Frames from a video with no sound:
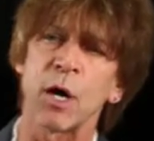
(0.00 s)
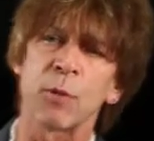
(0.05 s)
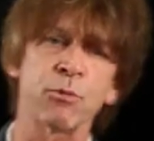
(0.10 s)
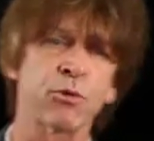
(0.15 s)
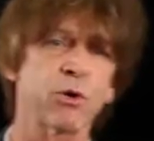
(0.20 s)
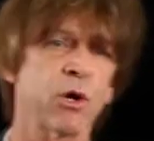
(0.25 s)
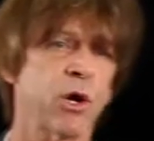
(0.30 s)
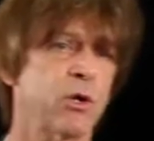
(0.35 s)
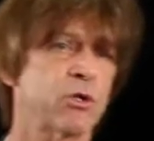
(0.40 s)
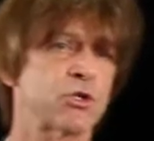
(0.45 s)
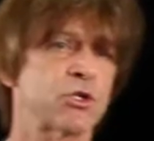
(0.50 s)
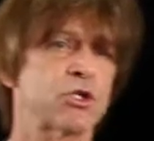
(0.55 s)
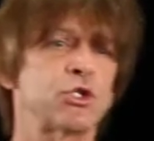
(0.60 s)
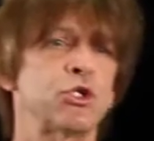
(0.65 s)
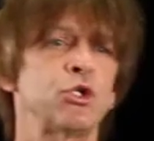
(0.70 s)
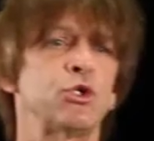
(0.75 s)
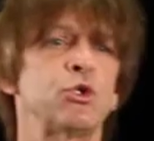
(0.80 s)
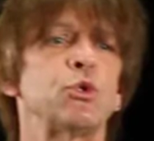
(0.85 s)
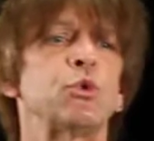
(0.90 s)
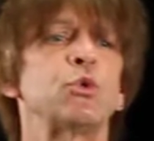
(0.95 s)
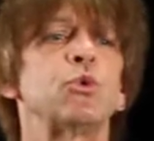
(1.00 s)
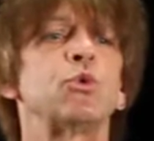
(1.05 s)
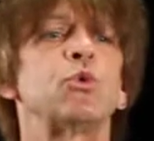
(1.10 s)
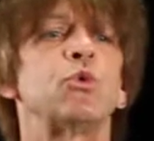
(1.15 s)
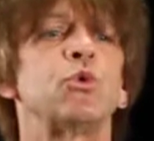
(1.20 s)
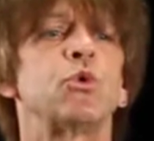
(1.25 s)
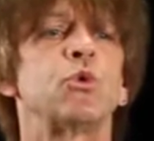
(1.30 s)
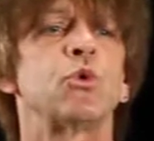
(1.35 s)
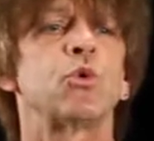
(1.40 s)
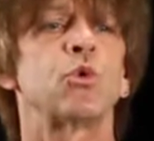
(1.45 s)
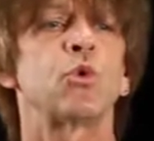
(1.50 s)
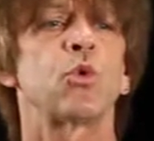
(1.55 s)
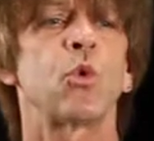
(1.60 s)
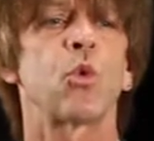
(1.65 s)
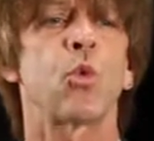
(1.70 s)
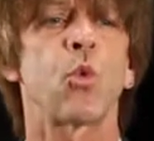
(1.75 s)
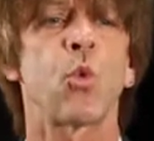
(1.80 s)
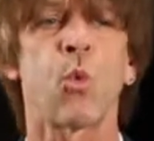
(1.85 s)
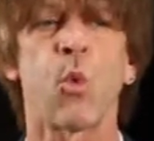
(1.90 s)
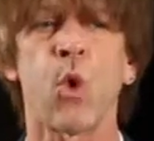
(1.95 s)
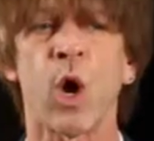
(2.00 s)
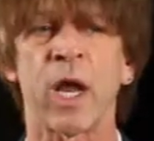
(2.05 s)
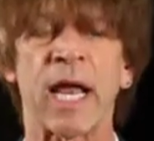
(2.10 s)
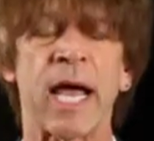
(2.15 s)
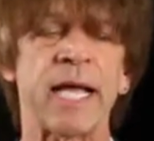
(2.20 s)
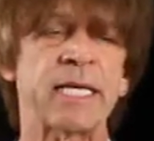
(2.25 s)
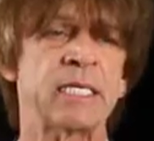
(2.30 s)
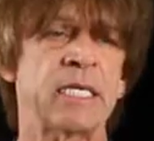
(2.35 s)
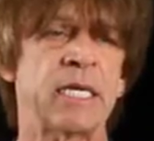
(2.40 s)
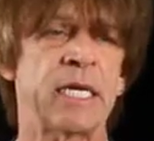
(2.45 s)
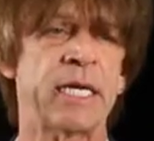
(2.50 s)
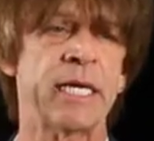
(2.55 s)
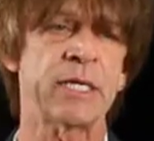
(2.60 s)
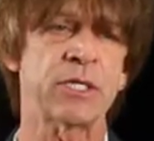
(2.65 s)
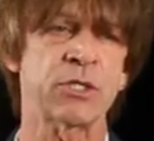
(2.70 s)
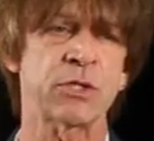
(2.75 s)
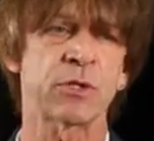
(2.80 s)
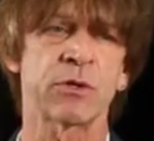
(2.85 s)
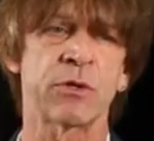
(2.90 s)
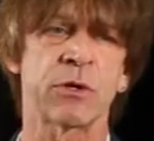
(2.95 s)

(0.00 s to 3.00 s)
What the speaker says: approach to what I teach,